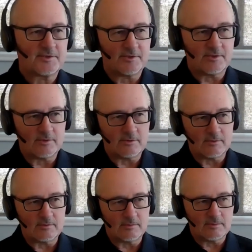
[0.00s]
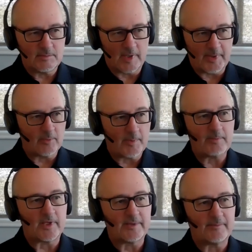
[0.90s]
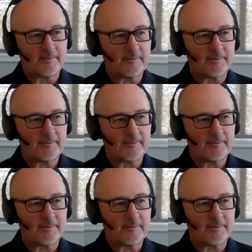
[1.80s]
to a bigger pipeline.